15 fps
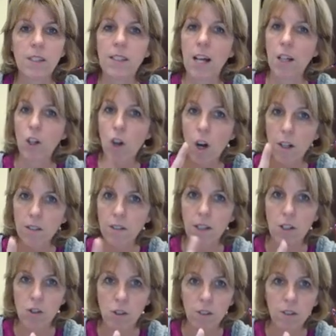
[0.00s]
not a
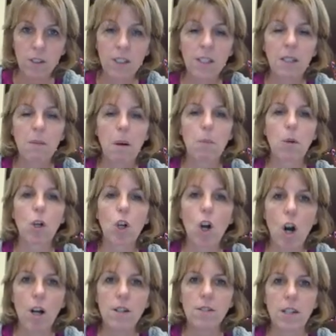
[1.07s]
causation. Remember,
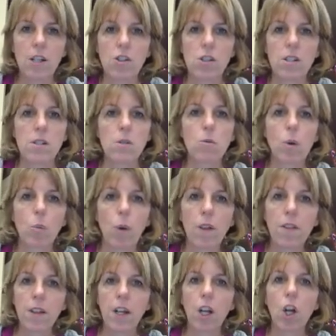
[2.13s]
causation is where
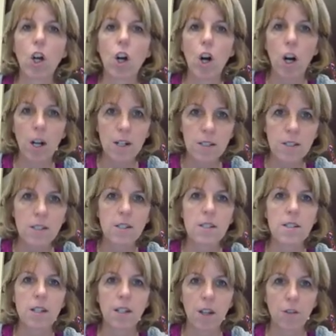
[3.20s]
one thing
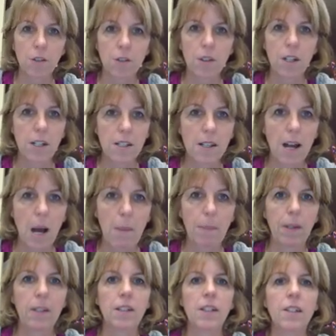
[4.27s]
causes another thing to
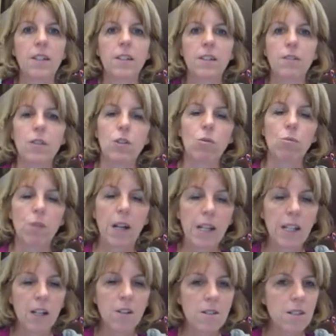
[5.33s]
happen. It's
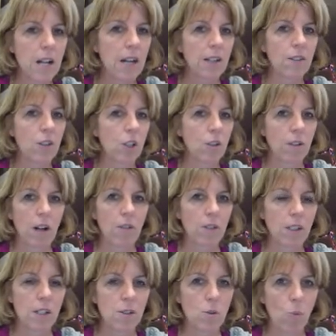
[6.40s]
raining outside, the ground
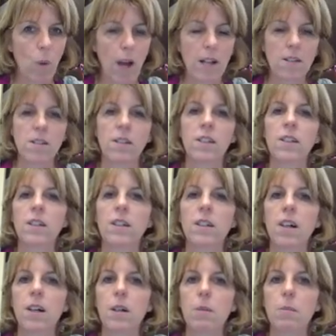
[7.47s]
gets wet.
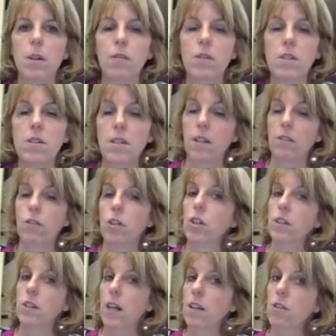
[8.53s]
If you study for
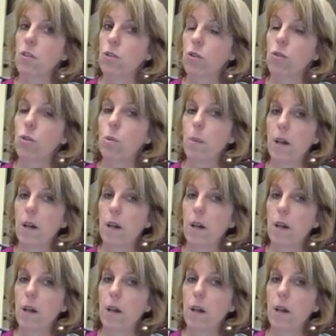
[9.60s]
your test, you do